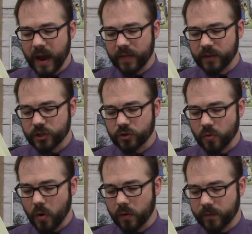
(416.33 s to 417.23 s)
and the
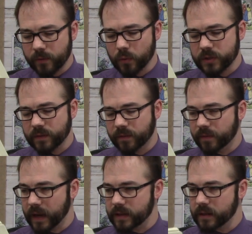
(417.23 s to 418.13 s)
strong force of
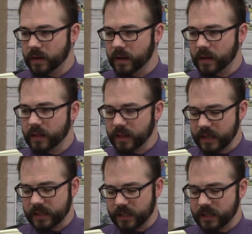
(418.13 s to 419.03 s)
fate.
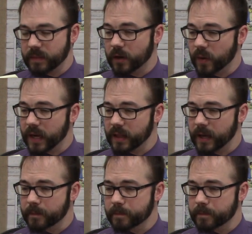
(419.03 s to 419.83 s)
Listen to me quickly.